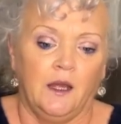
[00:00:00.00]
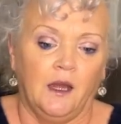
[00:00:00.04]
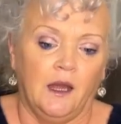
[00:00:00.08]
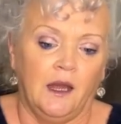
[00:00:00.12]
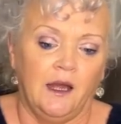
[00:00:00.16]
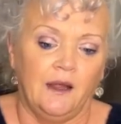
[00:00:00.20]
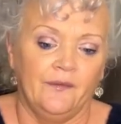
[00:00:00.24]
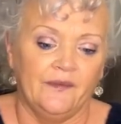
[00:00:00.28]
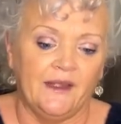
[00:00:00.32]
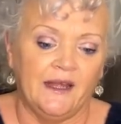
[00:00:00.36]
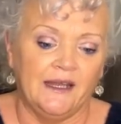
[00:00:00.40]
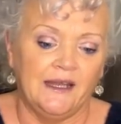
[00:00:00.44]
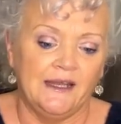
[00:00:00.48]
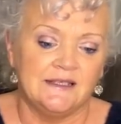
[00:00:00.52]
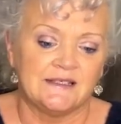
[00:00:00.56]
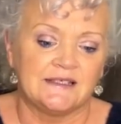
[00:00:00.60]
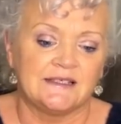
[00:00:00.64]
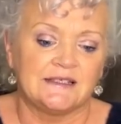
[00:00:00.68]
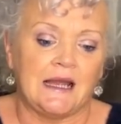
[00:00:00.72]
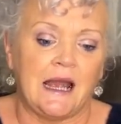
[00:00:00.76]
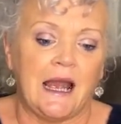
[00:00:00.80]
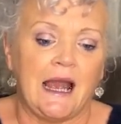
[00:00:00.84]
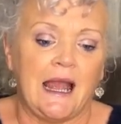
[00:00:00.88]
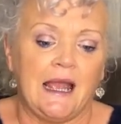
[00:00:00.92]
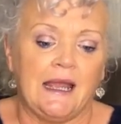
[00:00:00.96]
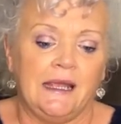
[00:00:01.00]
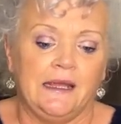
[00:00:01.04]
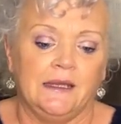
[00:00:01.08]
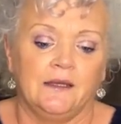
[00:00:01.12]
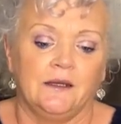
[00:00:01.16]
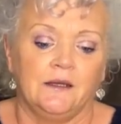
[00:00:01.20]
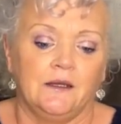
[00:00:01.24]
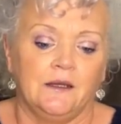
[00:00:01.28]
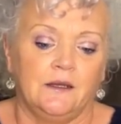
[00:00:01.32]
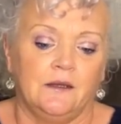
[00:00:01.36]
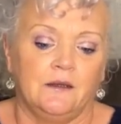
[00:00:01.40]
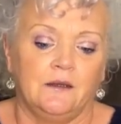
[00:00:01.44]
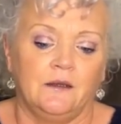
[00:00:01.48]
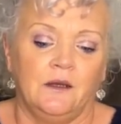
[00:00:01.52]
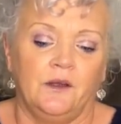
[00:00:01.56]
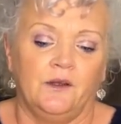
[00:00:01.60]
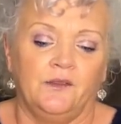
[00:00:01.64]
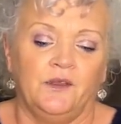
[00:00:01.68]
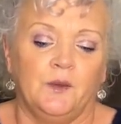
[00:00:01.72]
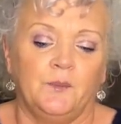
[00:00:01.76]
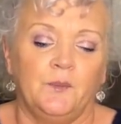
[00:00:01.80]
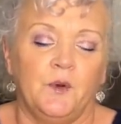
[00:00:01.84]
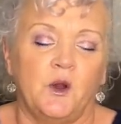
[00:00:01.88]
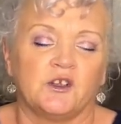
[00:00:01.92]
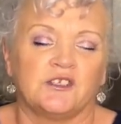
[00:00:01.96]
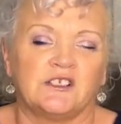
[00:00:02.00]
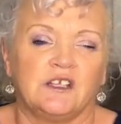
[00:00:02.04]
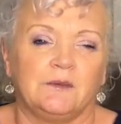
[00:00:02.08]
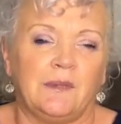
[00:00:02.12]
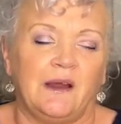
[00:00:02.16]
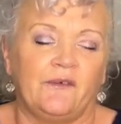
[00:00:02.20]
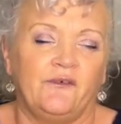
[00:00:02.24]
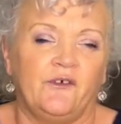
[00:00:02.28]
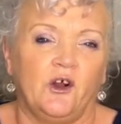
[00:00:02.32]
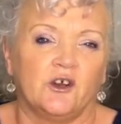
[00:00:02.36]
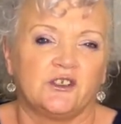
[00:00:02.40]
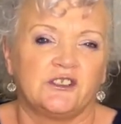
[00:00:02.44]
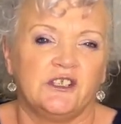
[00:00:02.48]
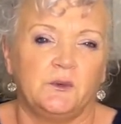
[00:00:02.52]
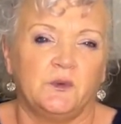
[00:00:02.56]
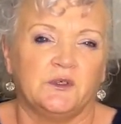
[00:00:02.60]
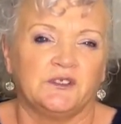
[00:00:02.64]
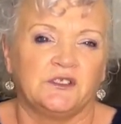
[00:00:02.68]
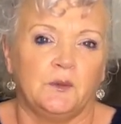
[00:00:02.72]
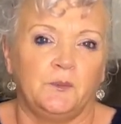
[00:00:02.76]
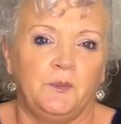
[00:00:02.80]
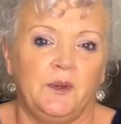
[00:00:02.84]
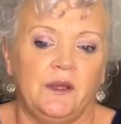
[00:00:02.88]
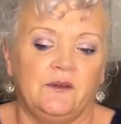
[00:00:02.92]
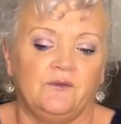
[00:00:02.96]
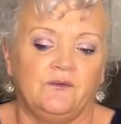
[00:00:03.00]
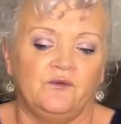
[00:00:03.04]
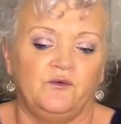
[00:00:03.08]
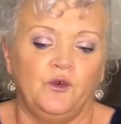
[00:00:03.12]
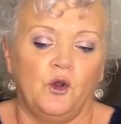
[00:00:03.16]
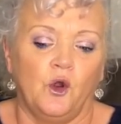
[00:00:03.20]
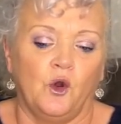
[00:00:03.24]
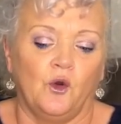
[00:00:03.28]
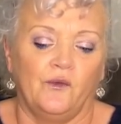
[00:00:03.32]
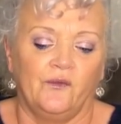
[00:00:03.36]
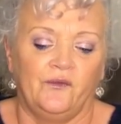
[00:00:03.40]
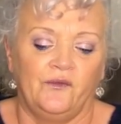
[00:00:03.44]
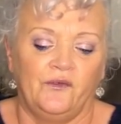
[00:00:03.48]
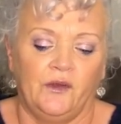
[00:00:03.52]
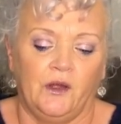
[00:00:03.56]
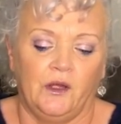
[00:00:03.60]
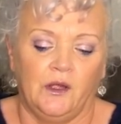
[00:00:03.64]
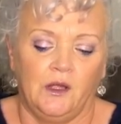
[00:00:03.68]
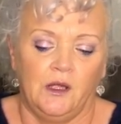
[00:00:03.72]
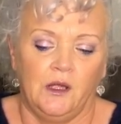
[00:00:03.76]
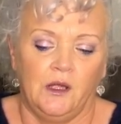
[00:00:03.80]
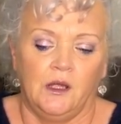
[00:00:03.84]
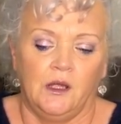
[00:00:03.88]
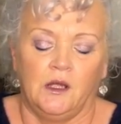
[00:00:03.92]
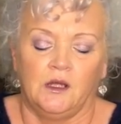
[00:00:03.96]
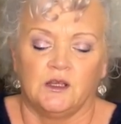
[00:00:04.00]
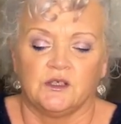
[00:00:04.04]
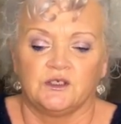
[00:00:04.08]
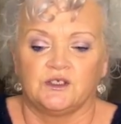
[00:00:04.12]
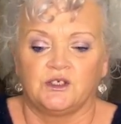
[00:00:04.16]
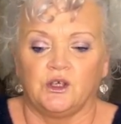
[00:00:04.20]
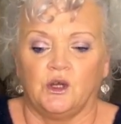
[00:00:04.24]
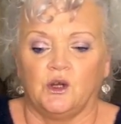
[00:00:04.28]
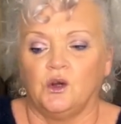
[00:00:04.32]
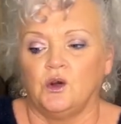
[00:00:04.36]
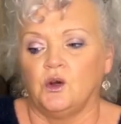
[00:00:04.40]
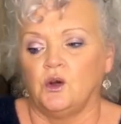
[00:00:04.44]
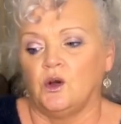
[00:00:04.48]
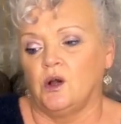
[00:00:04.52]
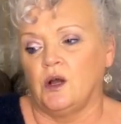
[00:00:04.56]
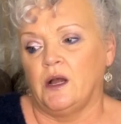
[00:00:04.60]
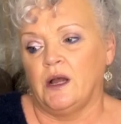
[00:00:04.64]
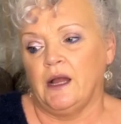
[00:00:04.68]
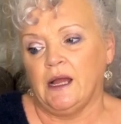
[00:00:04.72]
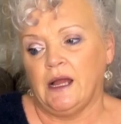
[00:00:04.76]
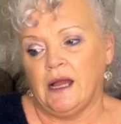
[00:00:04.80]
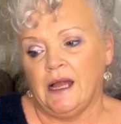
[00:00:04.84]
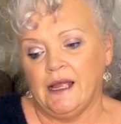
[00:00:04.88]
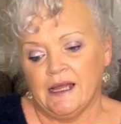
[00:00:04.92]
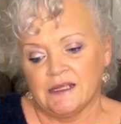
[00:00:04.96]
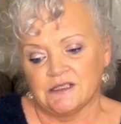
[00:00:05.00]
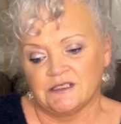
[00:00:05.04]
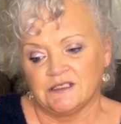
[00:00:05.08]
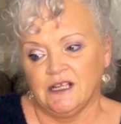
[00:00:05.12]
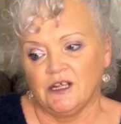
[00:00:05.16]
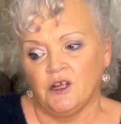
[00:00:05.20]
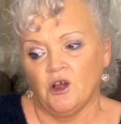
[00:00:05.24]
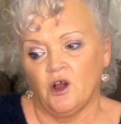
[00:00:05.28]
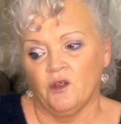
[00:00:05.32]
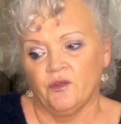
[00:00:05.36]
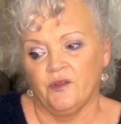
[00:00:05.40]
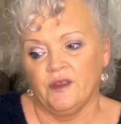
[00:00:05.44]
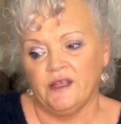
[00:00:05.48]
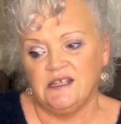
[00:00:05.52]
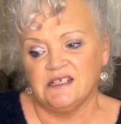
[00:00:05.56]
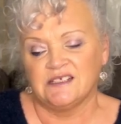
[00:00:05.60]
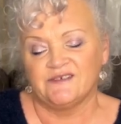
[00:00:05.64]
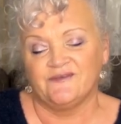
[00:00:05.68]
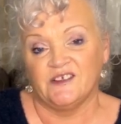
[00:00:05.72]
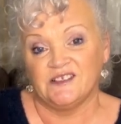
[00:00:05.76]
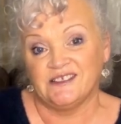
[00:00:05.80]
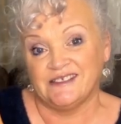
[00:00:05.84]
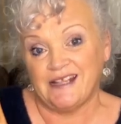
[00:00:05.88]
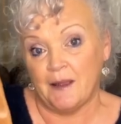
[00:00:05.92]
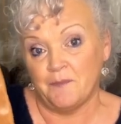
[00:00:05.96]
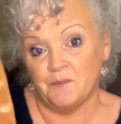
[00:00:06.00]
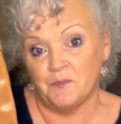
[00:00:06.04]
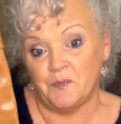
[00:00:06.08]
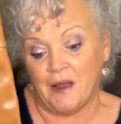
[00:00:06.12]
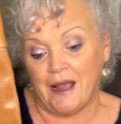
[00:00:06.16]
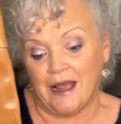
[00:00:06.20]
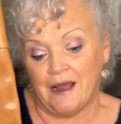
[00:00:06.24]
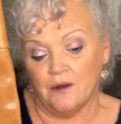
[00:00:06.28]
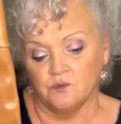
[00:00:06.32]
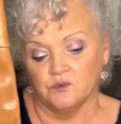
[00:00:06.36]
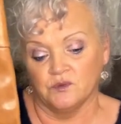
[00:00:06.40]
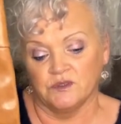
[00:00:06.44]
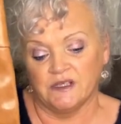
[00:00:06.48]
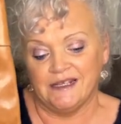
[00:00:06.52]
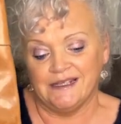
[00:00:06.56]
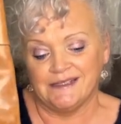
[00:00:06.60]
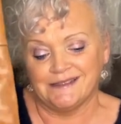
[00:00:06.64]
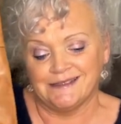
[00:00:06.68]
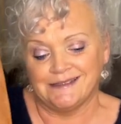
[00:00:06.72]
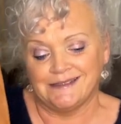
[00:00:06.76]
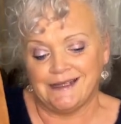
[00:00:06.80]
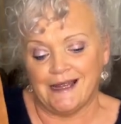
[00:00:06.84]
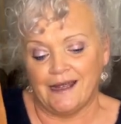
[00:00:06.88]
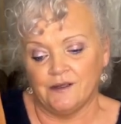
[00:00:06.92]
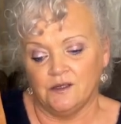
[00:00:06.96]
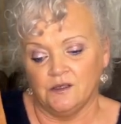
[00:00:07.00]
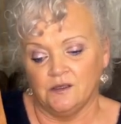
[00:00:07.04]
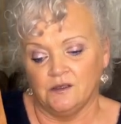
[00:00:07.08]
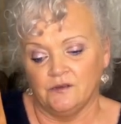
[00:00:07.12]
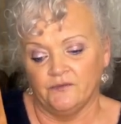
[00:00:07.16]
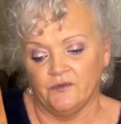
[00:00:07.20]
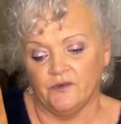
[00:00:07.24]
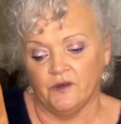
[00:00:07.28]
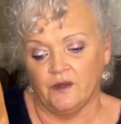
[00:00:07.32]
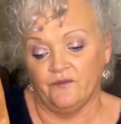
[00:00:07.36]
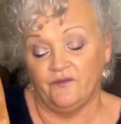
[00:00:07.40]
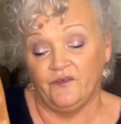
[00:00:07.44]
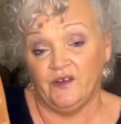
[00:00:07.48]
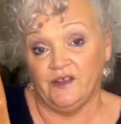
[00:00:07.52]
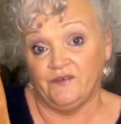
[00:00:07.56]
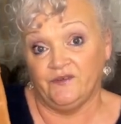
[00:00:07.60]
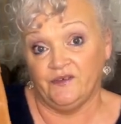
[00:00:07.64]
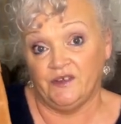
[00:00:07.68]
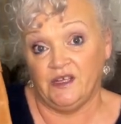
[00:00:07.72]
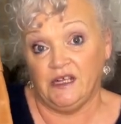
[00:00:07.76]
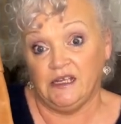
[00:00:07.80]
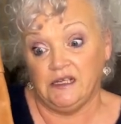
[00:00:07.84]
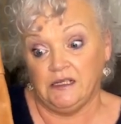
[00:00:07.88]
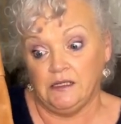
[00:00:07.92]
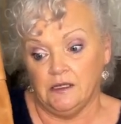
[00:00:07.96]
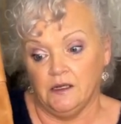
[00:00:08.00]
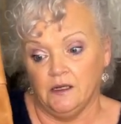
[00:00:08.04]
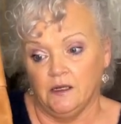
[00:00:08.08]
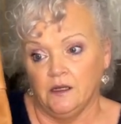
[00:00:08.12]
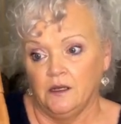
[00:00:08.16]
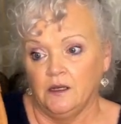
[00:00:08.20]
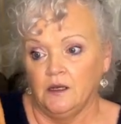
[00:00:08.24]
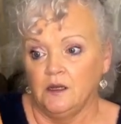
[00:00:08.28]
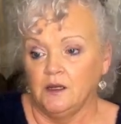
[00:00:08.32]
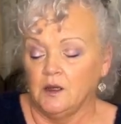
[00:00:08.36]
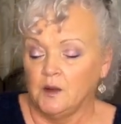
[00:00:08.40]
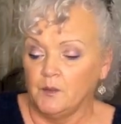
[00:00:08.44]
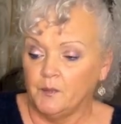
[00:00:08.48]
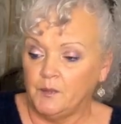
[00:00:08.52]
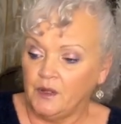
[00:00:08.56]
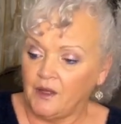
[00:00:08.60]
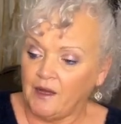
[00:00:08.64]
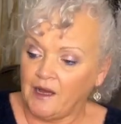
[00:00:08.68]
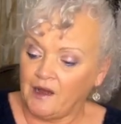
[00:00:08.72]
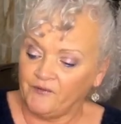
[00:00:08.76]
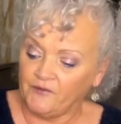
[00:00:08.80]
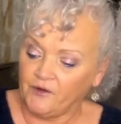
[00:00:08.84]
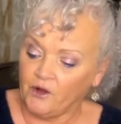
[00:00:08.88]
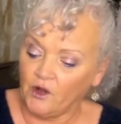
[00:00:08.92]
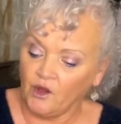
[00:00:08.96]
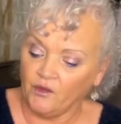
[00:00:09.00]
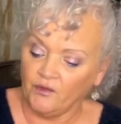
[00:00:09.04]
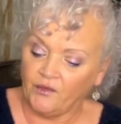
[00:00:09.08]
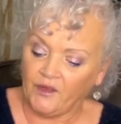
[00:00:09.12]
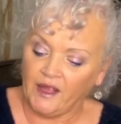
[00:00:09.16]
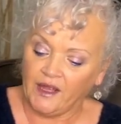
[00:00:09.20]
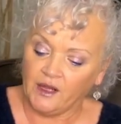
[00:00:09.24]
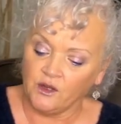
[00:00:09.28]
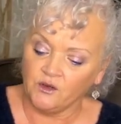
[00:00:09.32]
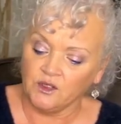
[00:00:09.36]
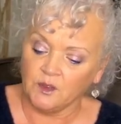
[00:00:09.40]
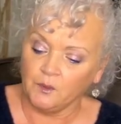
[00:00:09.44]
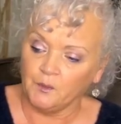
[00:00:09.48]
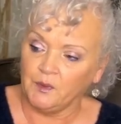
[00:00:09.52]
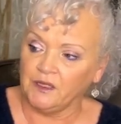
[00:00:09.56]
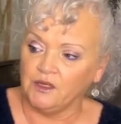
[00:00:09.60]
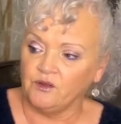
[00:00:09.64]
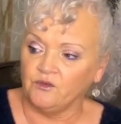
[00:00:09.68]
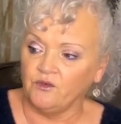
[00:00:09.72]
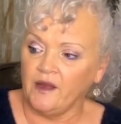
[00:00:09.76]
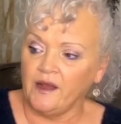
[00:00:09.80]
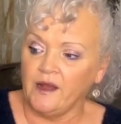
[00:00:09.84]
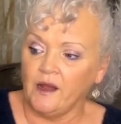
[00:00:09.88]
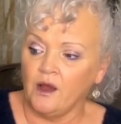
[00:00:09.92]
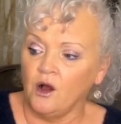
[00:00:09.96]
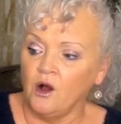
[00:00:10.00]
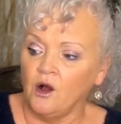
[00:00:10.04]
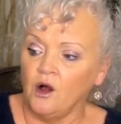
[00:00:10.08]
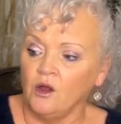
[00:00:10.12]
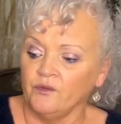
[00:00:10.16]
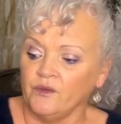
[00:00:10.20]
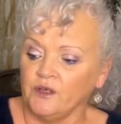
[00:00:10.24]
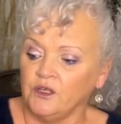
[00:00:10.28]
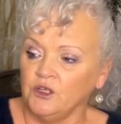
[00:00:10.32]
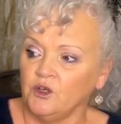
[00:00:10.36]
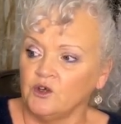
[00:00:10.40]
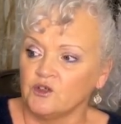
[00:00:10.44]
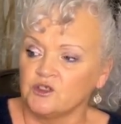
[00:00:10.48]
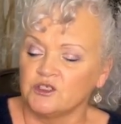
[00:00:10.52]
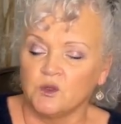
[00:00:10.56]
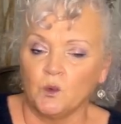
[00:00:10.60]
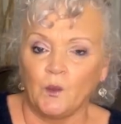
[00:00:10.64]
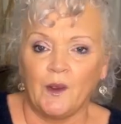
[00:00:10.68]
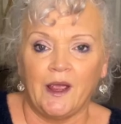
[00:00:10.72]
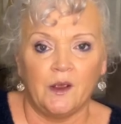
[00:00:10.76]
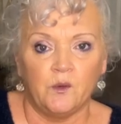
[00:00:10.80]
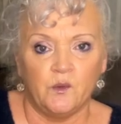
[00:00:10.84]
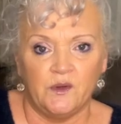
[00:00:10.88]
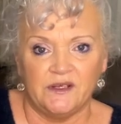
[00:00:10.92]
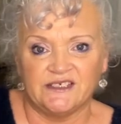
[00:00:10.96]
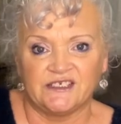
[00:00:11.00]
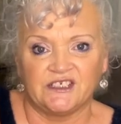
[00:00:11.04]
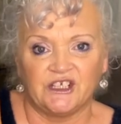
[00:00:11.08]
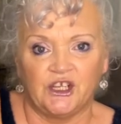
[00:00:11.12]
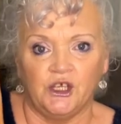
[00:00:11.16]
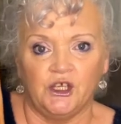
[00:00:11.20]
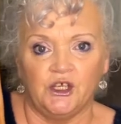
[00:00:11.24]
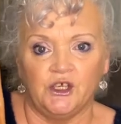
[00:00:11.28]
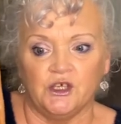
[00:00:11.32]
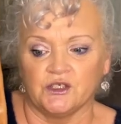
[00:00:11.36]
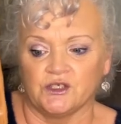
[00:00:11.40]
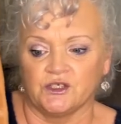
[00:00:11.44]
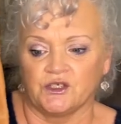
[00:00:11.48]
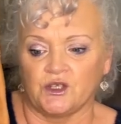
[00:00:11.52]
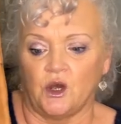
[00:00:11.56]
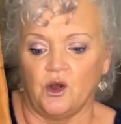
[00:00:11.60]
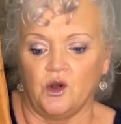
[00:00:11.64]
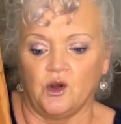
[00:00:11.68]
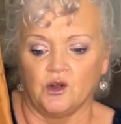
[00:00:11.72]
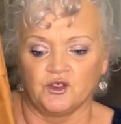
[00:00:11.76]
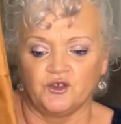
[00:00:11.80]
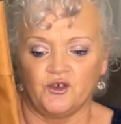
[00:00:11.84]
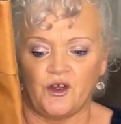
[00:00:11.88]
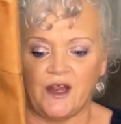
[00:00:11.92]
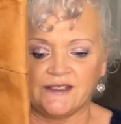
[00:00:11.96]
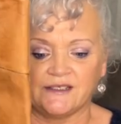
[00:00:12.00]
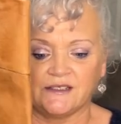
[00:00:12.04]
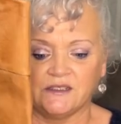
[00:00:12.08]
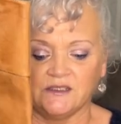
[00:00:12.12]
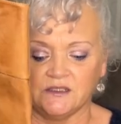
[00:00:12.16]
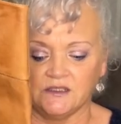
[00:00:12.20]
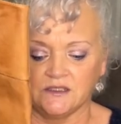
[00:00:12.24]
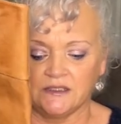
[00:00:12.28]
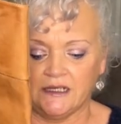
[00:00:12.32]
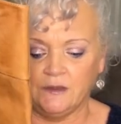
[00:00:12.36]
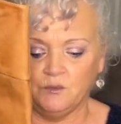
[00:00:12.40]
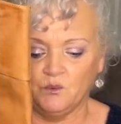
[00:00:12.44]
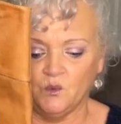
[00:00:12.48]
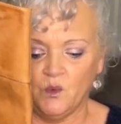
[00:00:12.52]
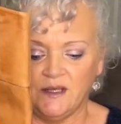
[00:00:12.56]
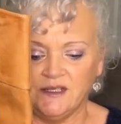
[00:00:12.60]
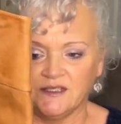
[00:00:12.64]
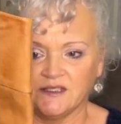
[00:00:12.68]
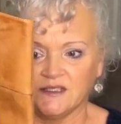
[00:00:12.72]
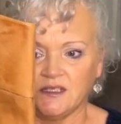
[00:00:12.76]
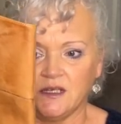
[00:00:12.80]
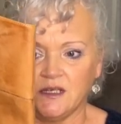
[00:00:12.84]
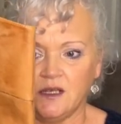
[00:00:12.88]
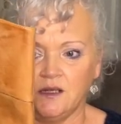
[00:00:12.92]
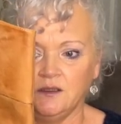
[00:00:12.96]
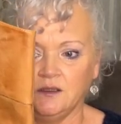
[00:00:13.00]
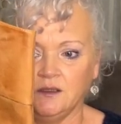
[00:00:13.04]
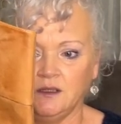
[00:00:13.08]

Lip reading: And then inside at the bottom I thought it was a bit rough, so I actually got these for £10 instead of 15. But I thought they're going to be great, aren't they, you know, to wear with skirts or dresses in winter.